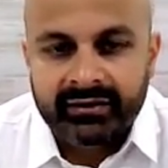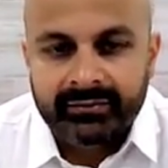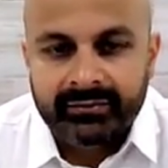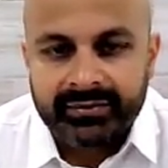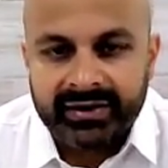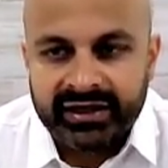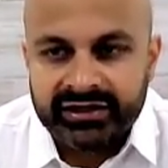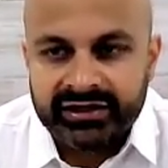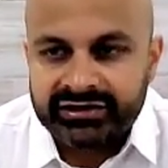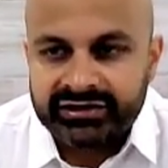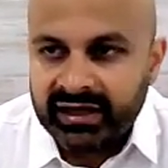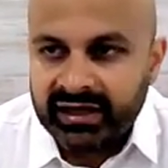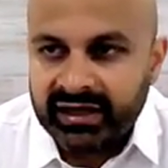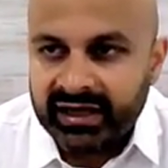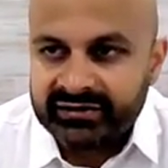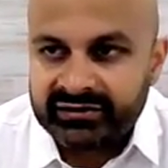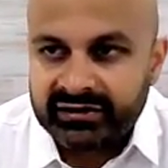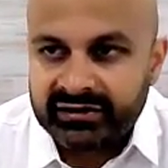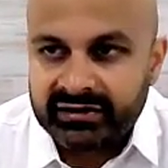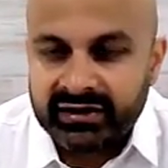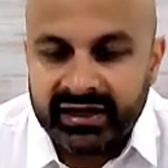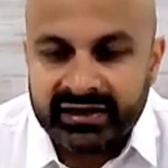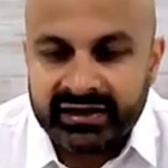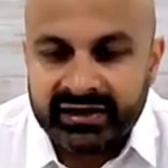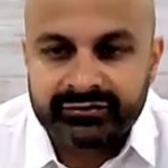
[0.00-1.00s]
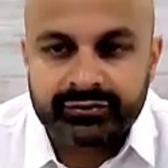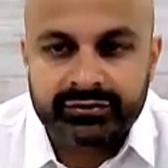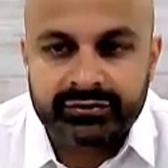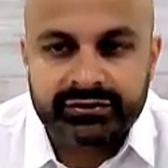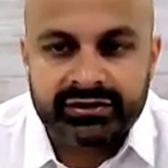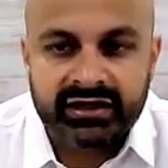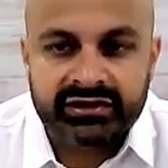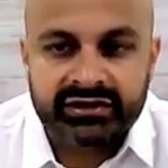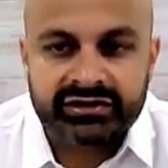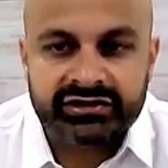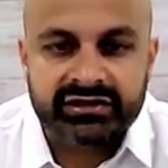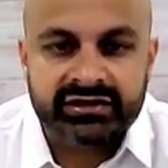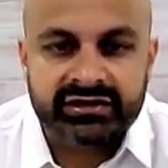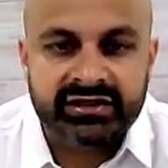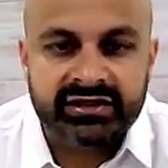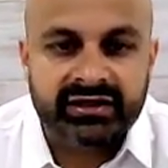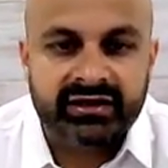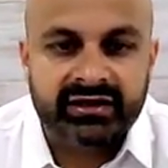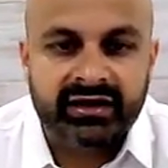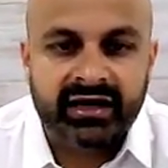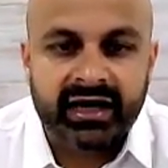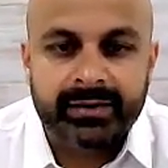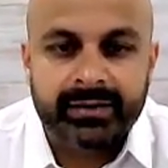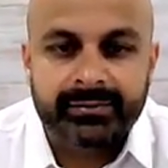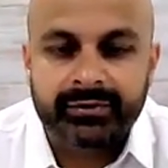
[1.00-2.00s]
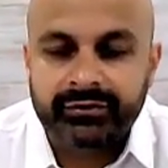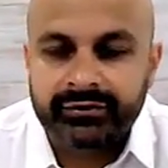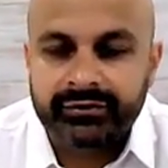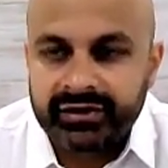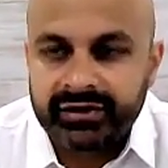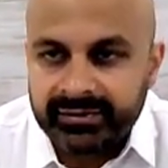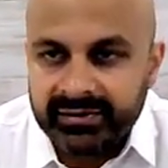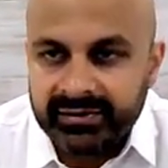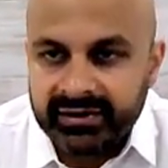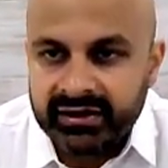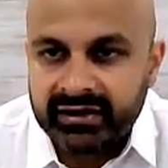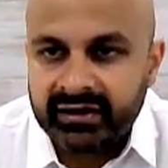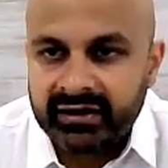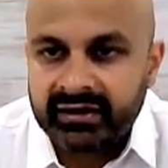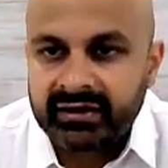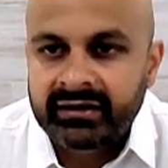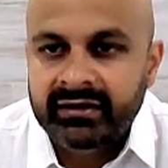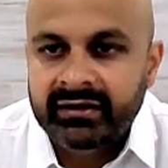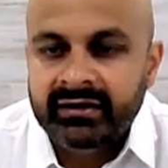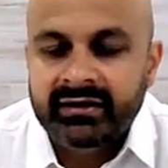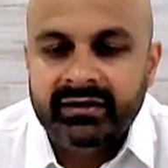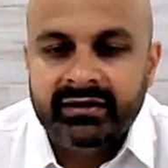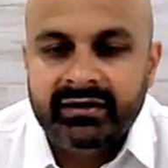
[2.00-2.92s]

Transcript: patient has a nice reduction in hyperemia,